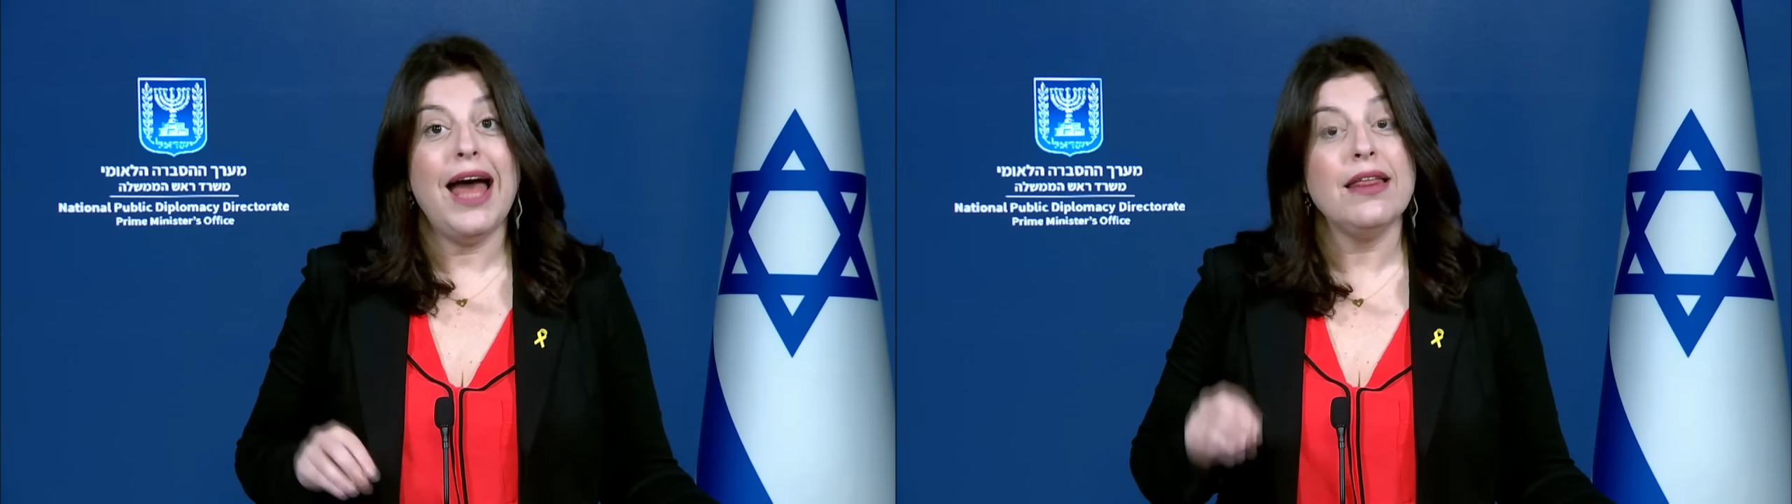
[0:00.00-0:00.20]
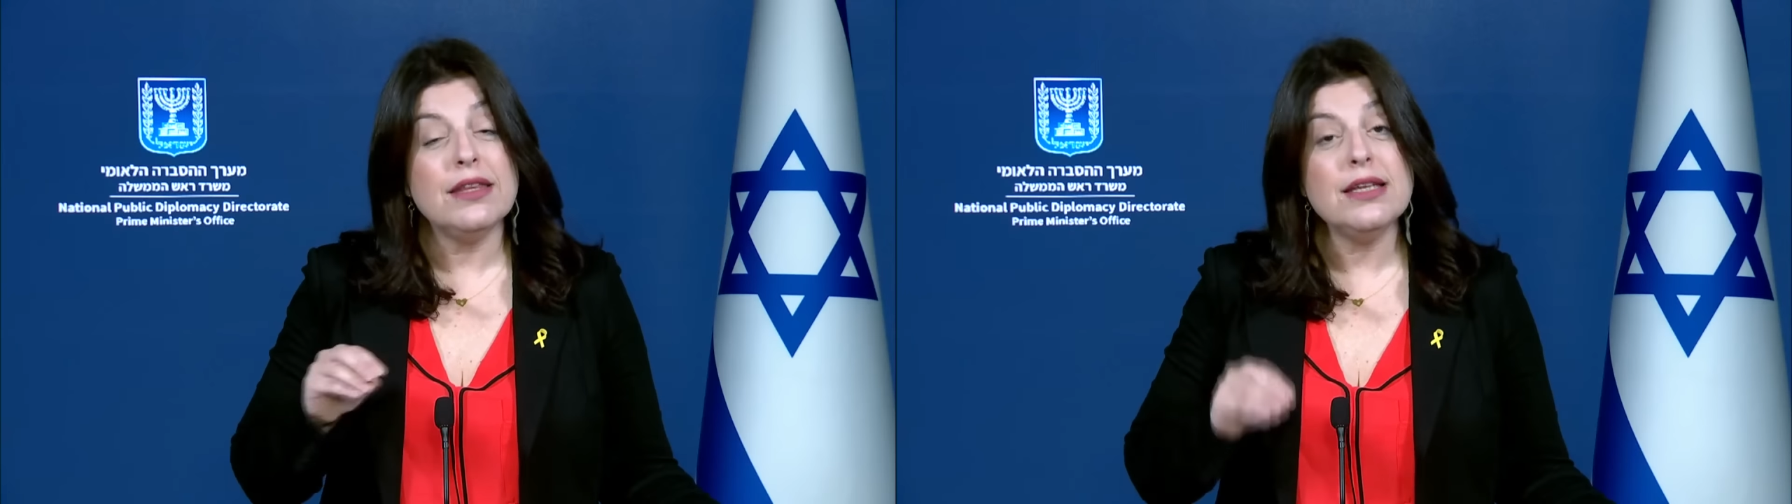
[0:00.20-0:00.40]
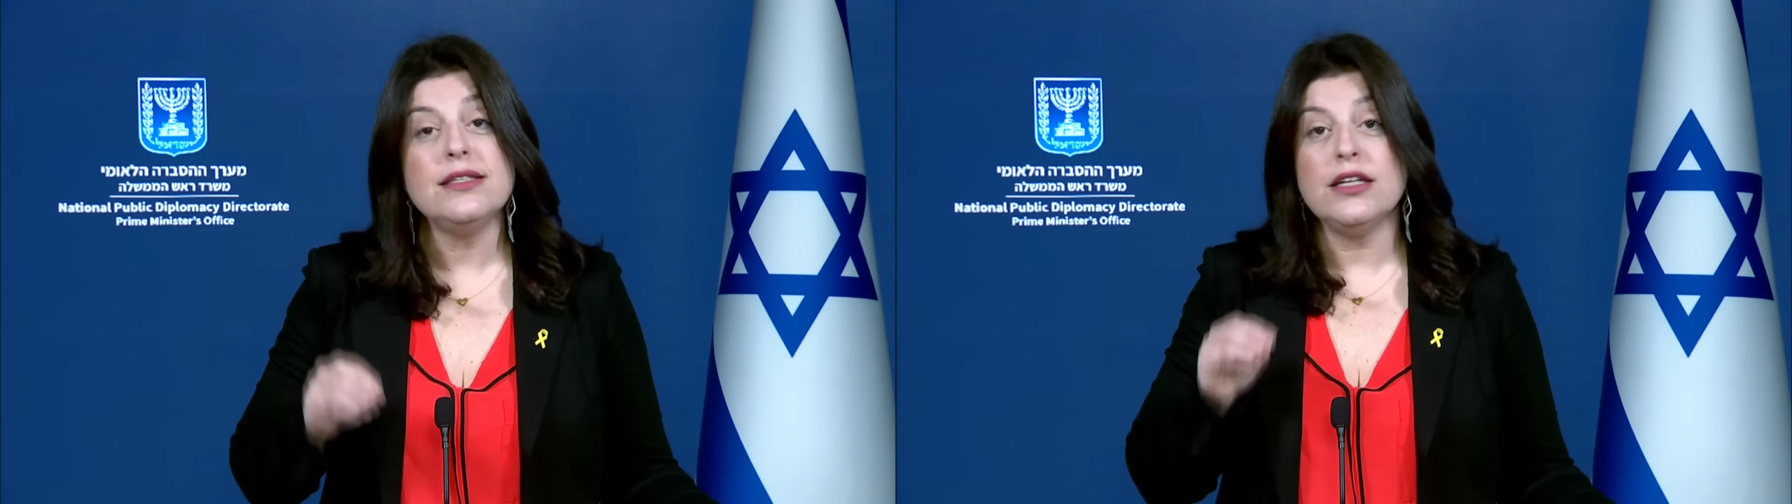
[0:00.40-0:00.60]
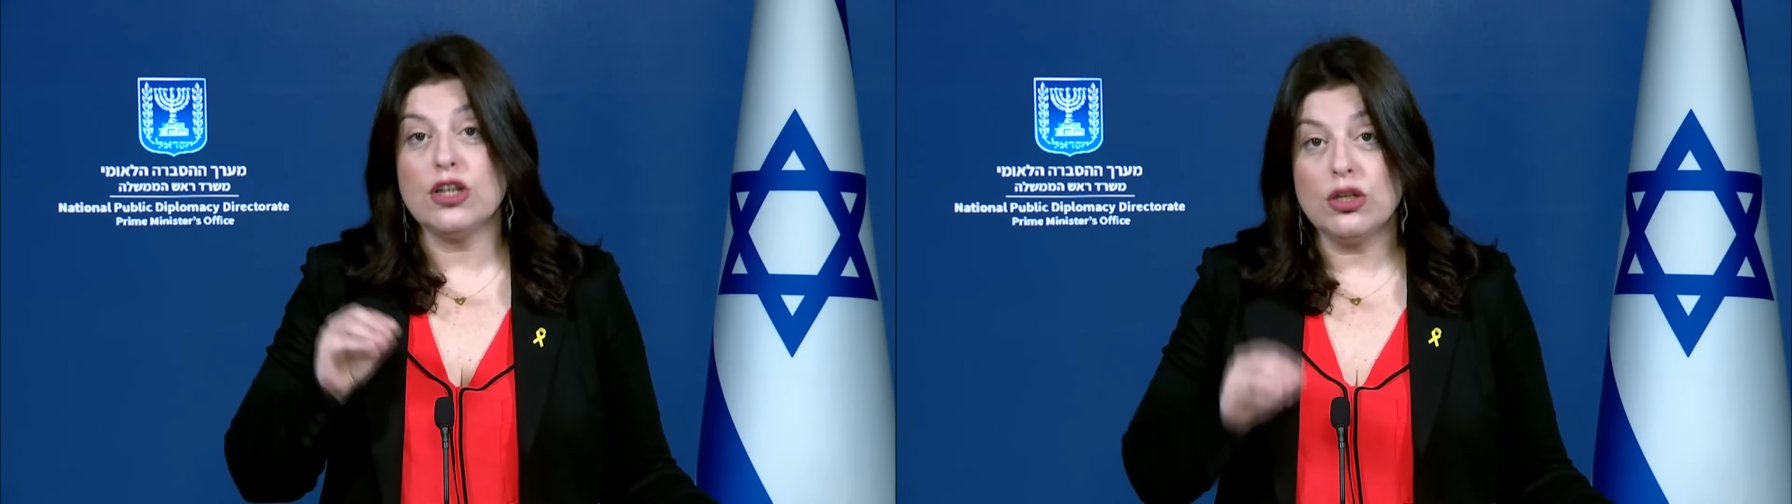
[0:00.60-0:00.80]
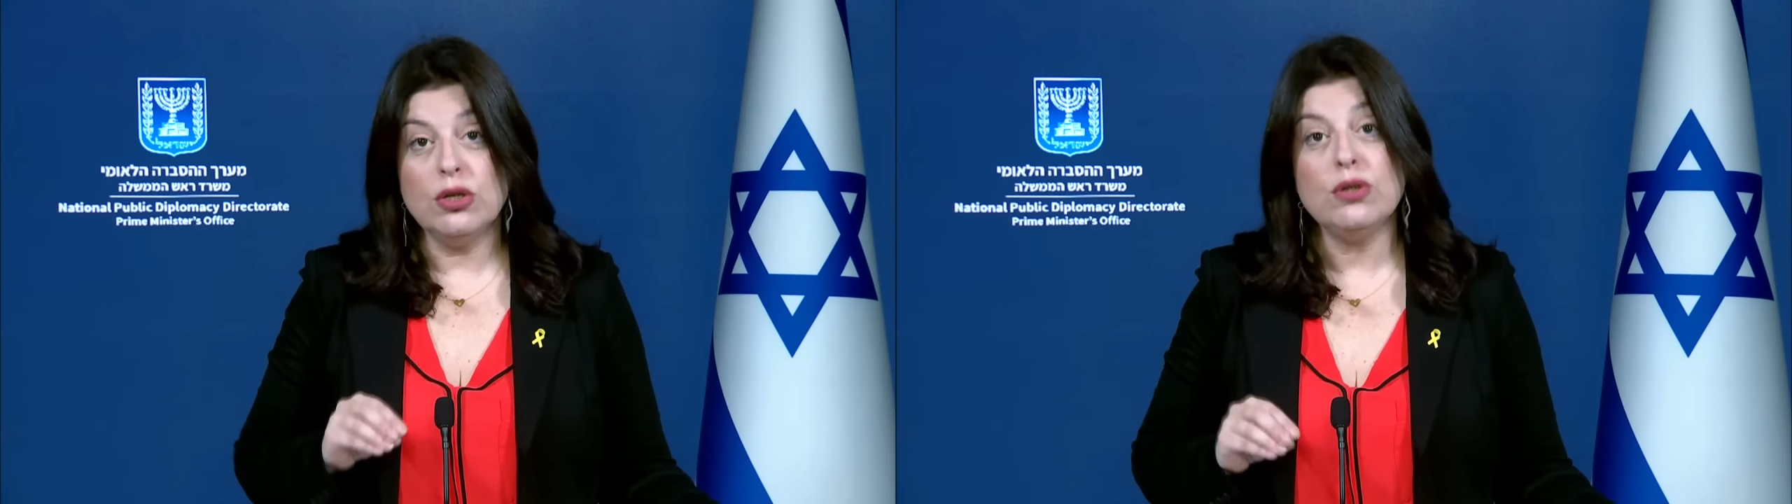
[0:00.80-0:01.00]
And this
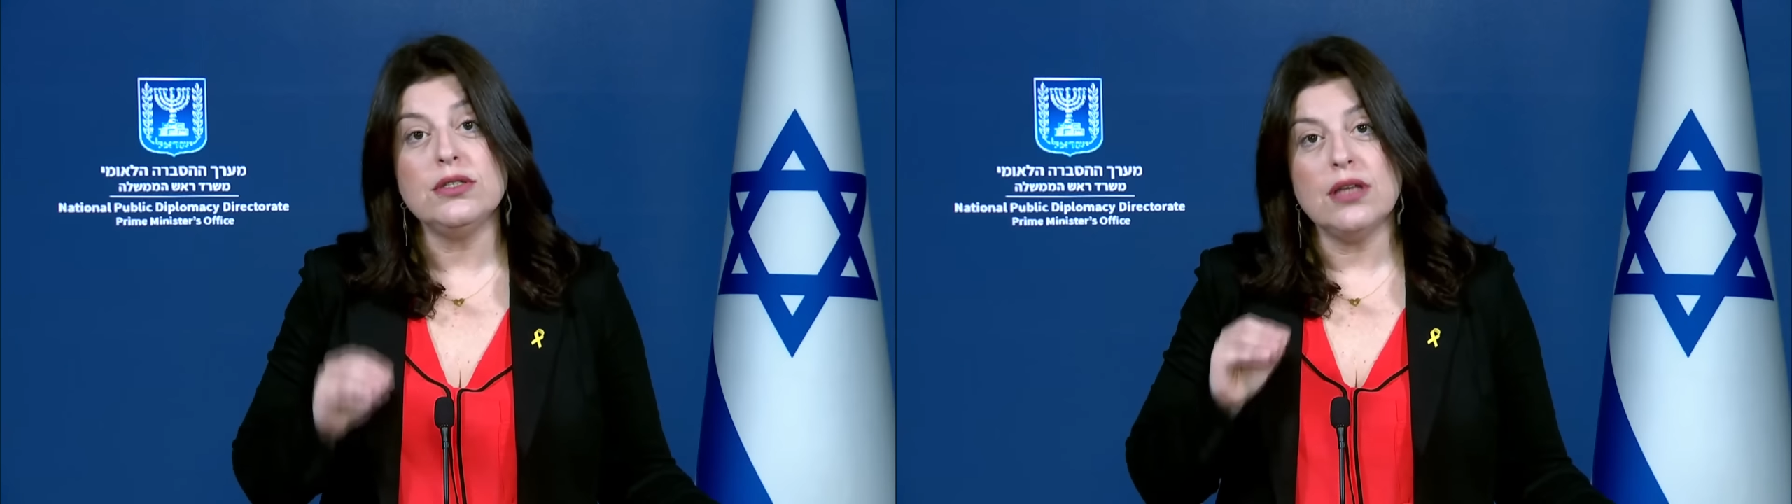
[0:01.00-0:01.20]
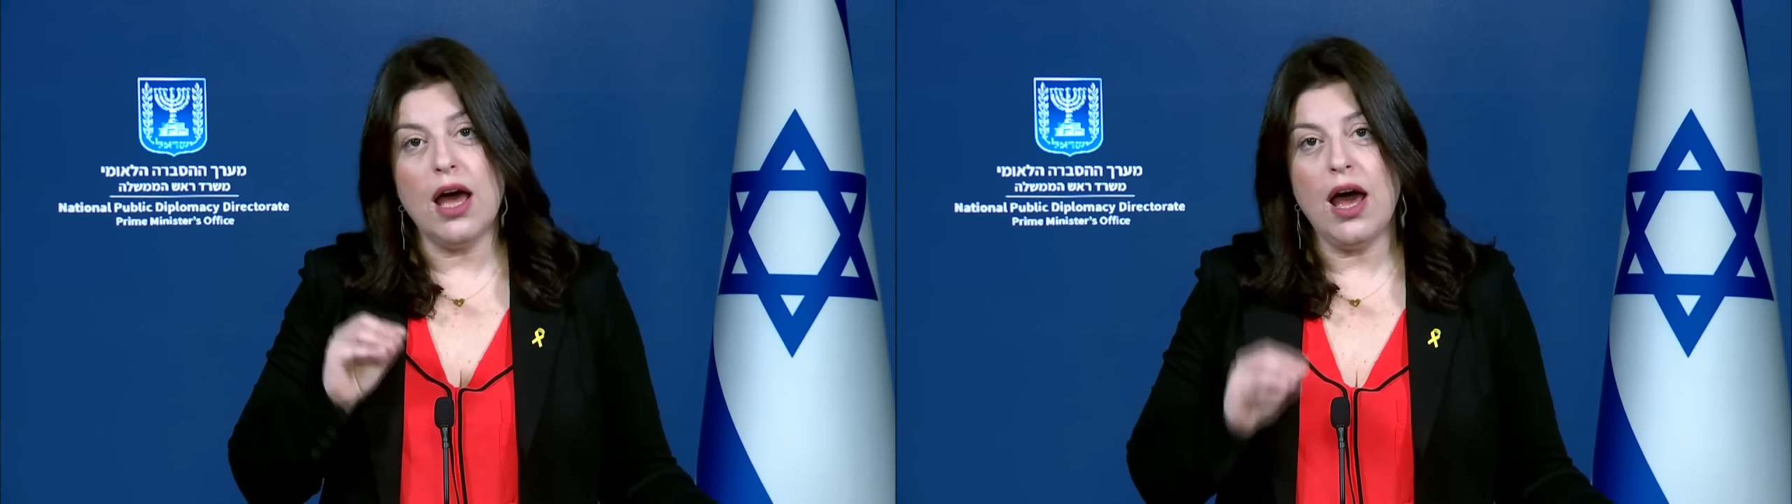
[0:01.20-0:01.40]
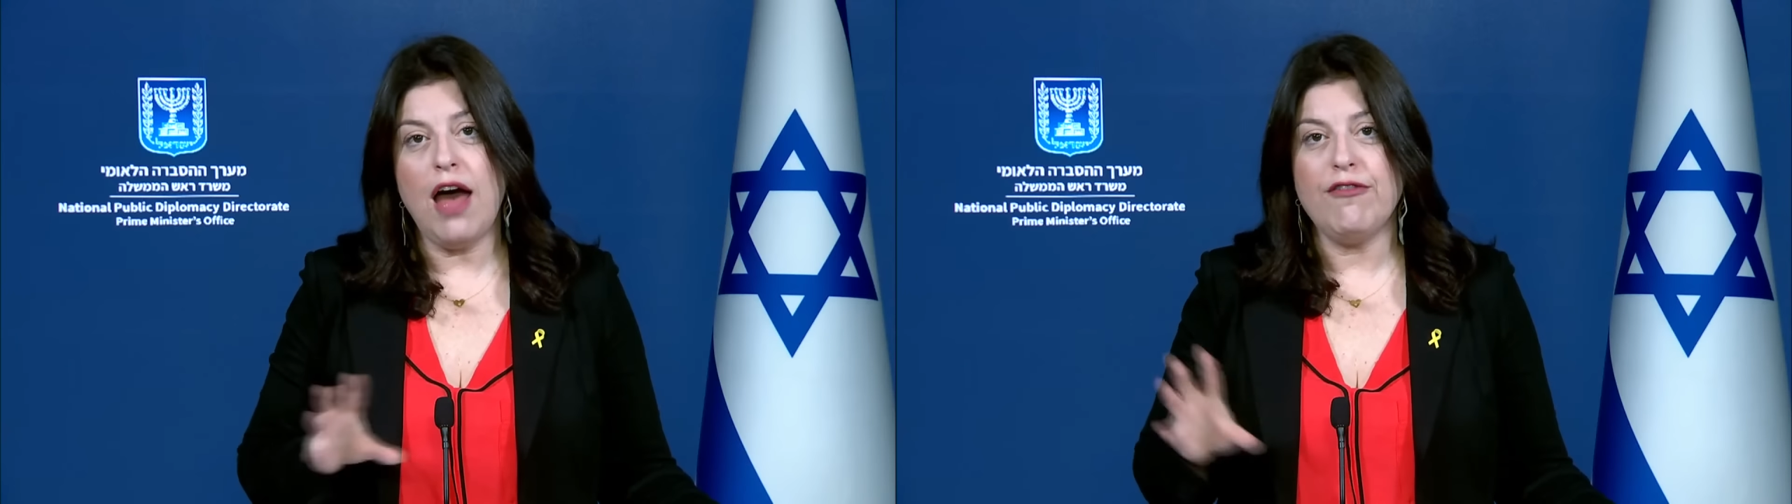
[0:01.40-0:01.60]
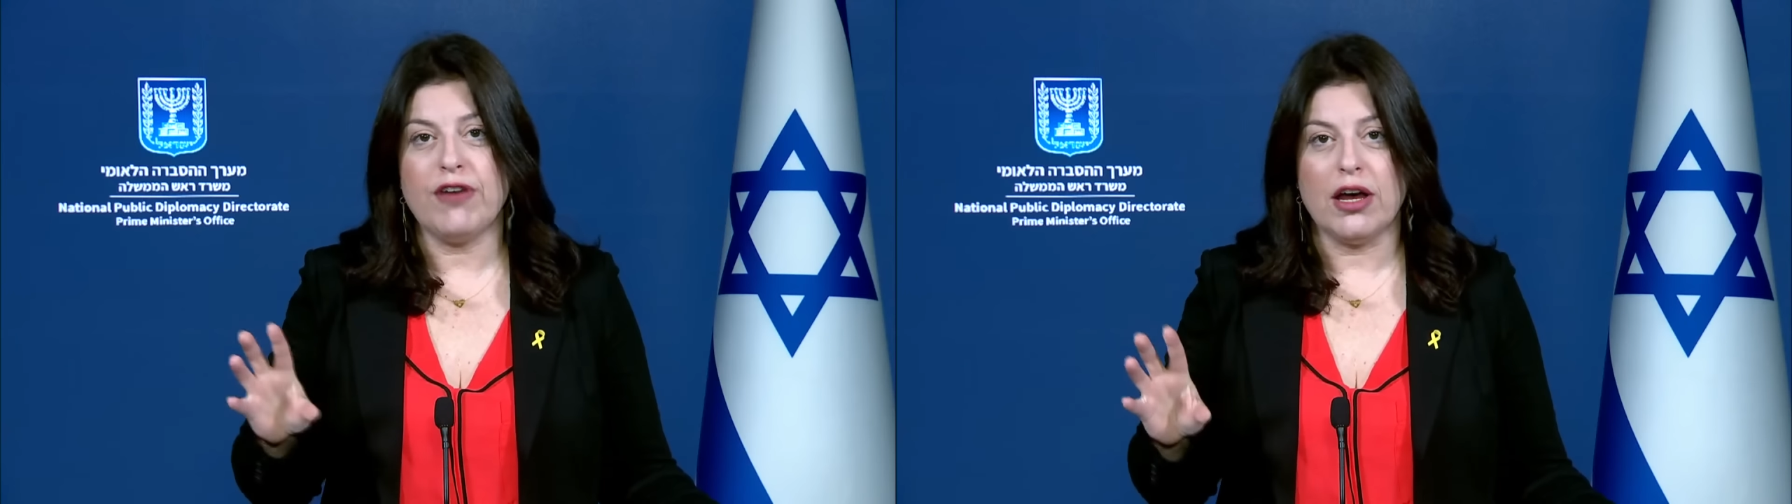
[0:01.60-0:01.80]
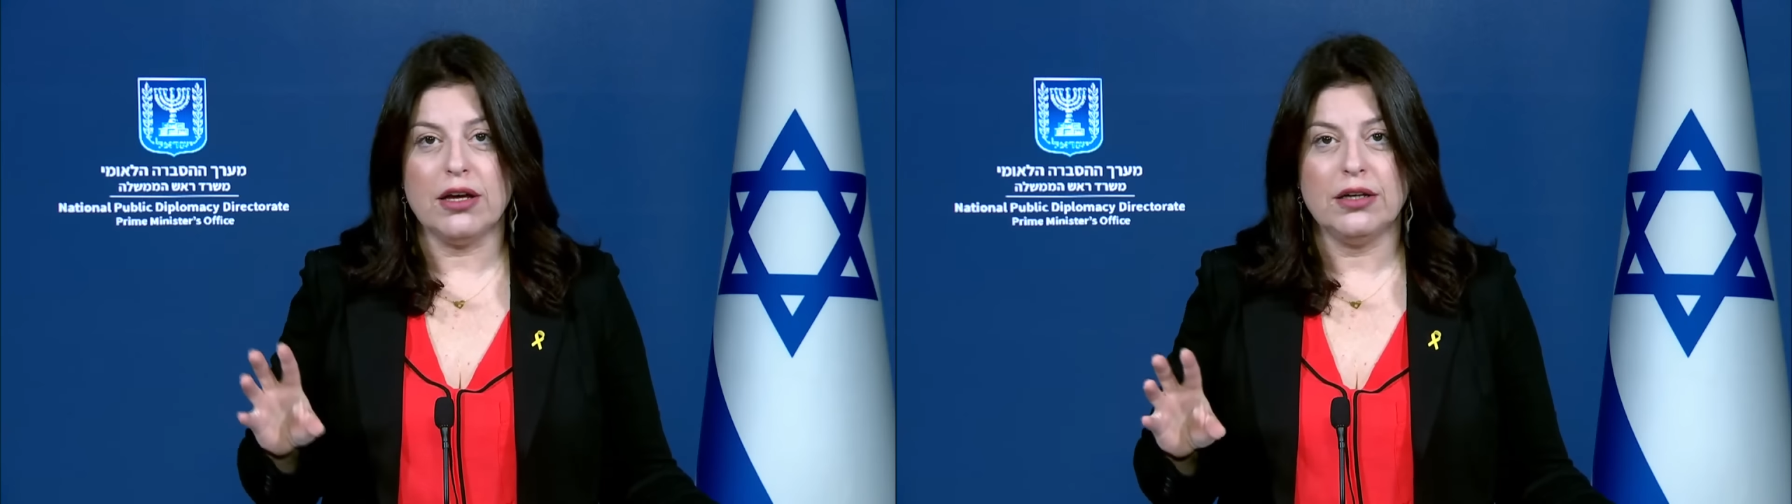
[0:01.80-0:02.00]
includes
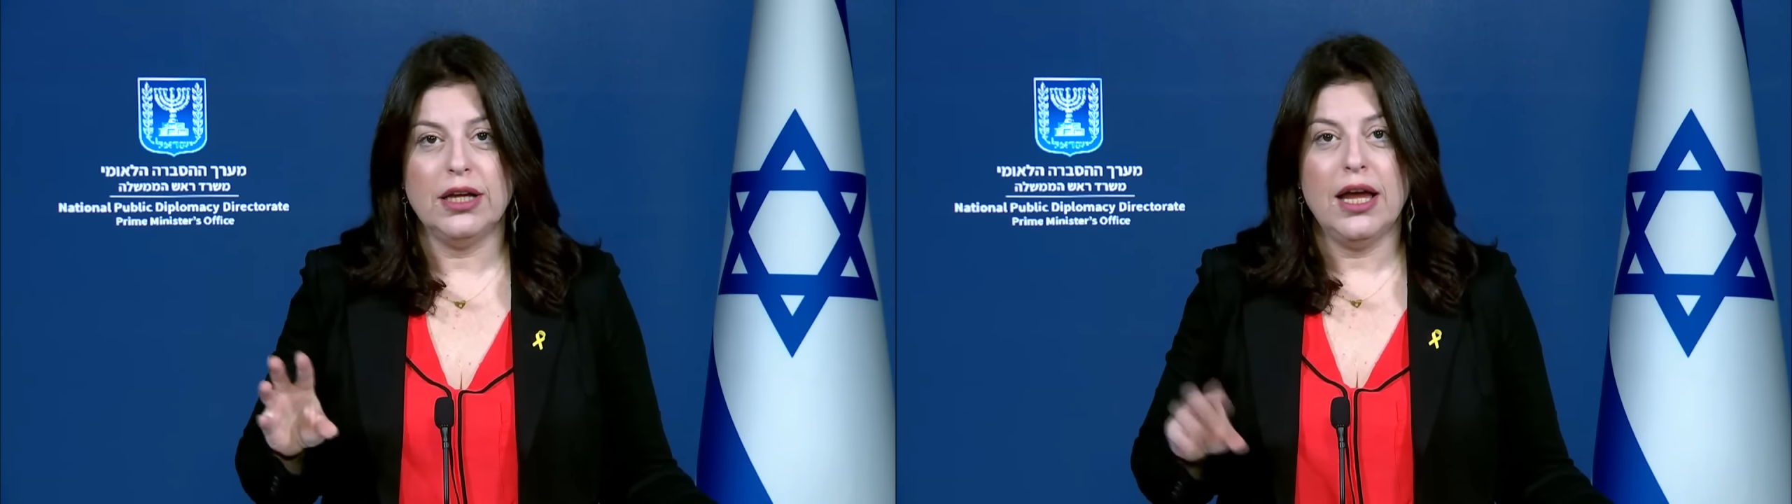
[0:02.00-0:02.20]
Rafah,